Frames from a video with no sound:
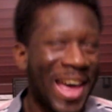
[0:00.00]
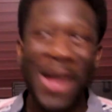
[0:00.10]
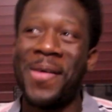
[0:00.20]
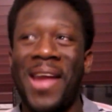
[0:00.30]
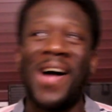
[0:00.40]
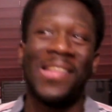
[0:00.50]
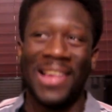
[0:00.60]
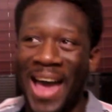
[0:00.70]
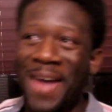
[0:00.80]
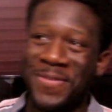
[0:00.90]
it without
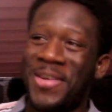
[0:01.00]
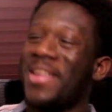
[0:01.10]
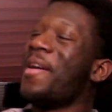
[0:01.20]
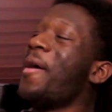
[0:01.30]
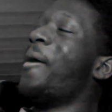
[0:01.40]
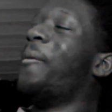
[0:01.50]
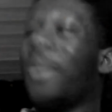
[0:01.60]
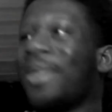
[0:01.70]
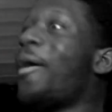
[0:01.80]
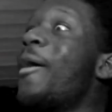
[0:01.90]
laughing.
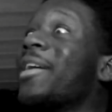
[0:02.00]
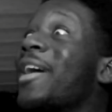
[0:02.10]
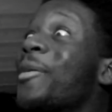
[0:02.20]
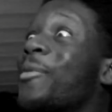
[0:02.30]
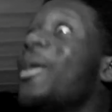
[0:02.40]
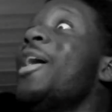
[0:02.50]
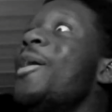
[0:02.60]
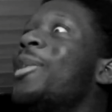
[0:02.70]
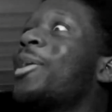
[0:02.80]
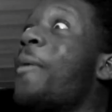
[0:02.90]
We gonna get
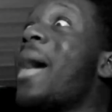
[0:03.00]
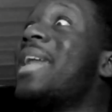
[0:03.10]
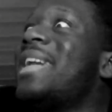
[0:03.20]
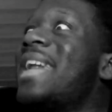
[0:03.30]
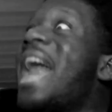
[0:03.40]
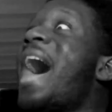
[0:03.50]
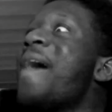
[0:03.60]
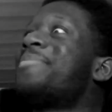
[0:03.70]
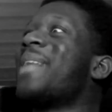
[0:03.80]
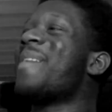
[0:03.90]
real acquainted
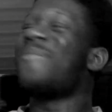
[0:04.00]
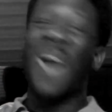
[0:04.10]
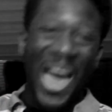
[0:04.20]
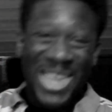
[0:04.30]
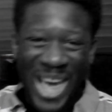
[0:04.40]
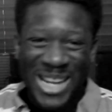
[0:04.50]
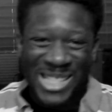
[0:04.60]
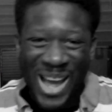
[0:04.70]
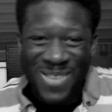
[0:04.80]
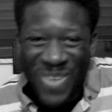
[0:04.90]
tonight, Playboy. I catch
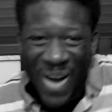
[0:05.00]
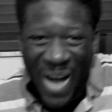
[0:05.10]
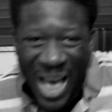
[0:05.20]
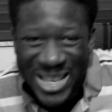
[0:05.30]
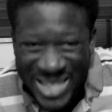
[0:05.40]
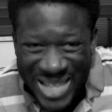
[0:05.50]
y'all boys